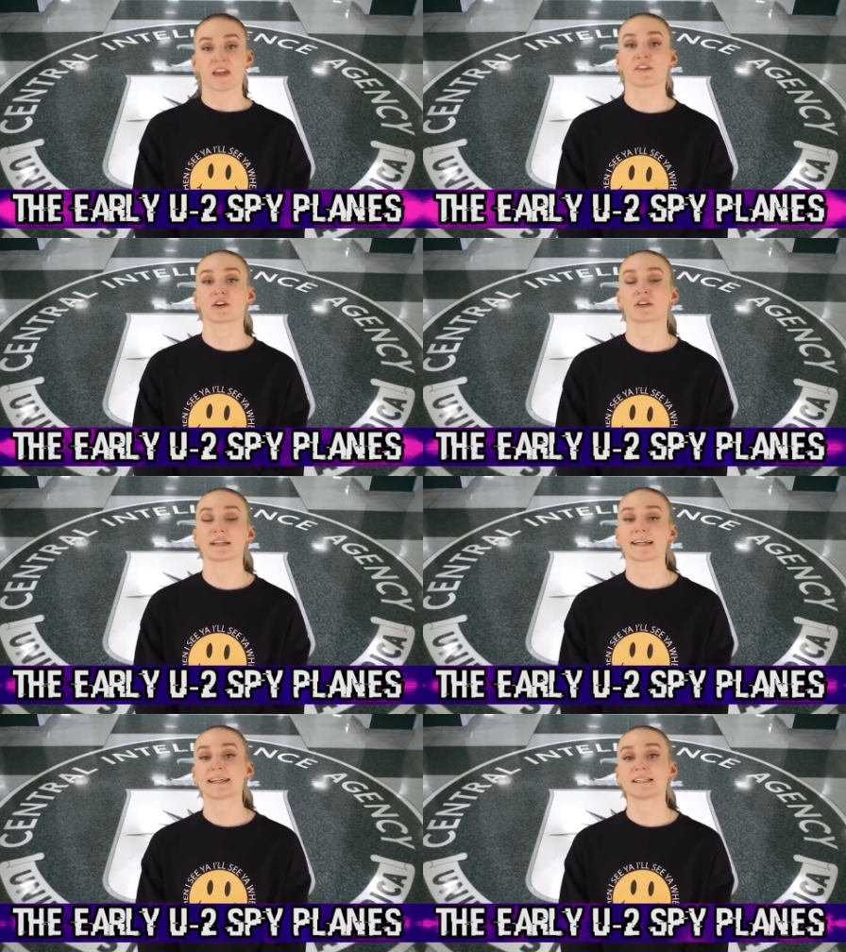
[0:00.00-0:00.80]
In the
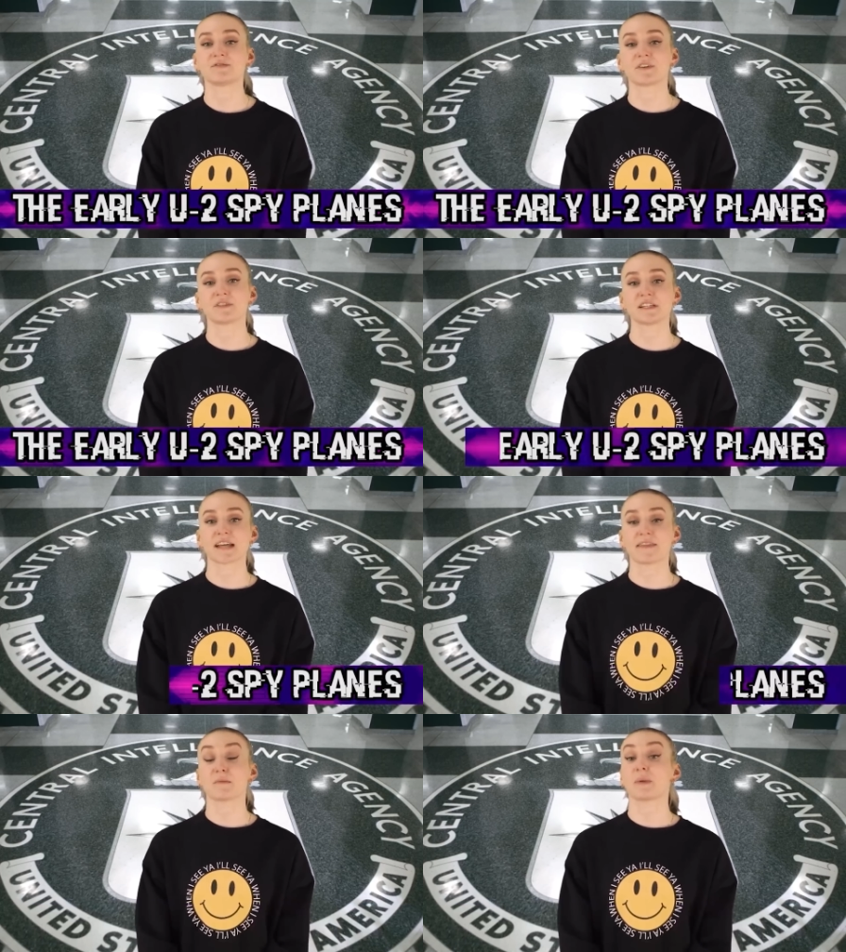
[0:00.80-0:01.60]
early
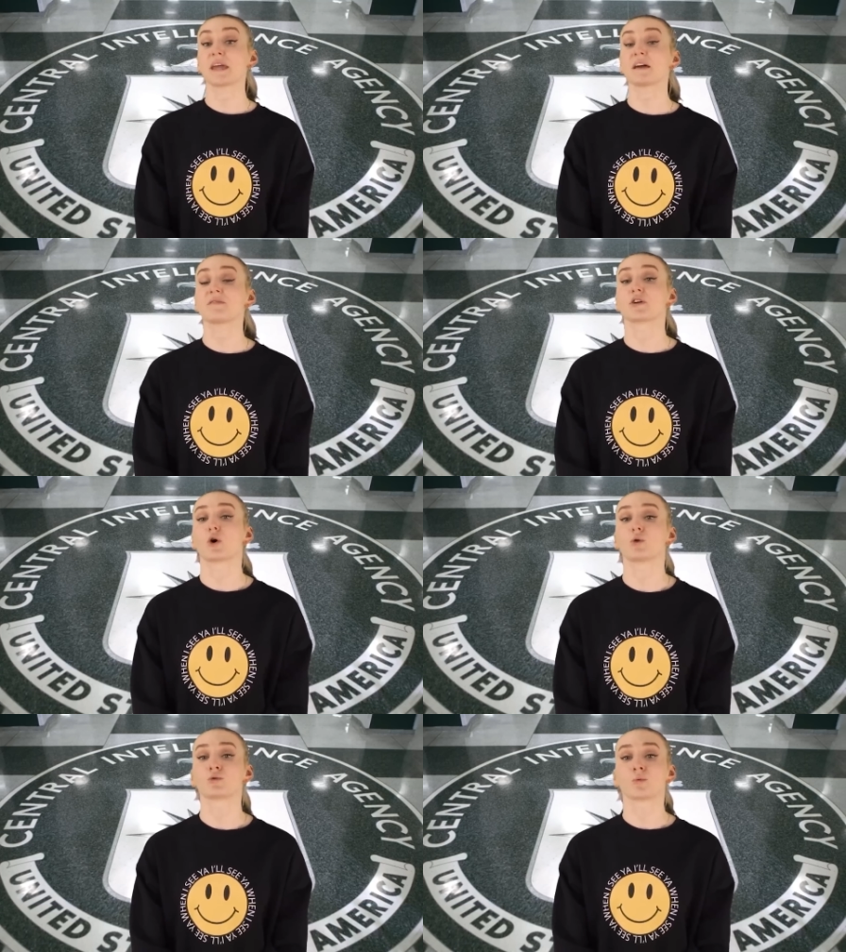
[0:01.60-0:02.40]
1950s, at the peak of the
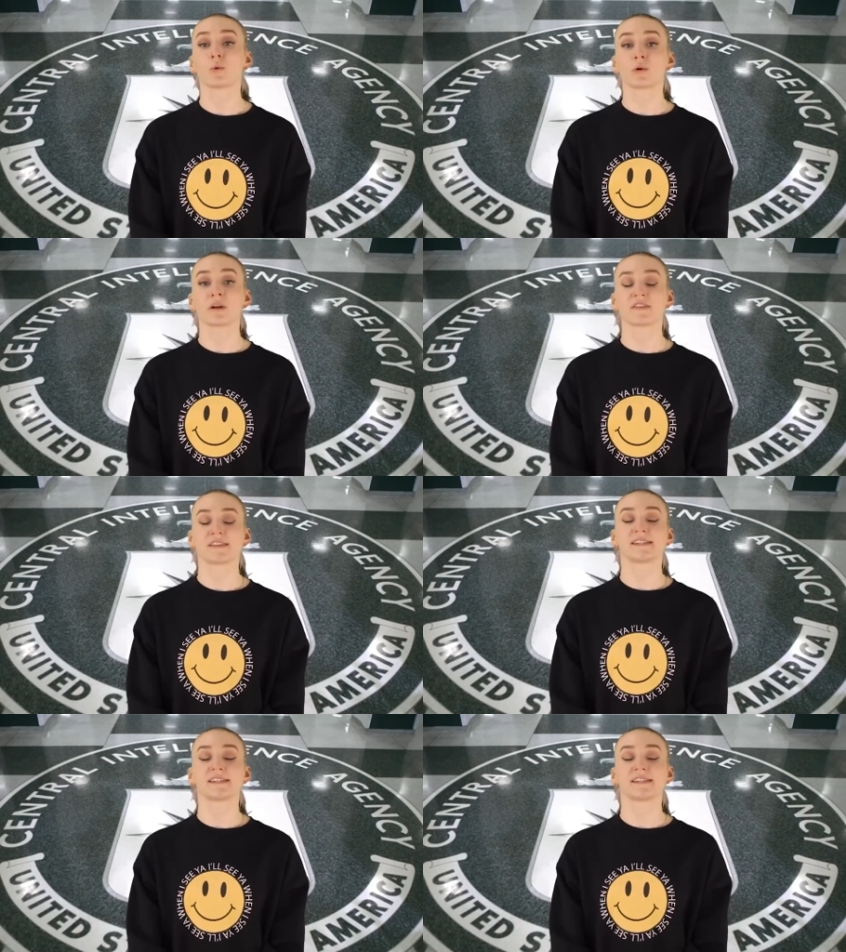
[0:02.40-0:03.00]
Cold War, the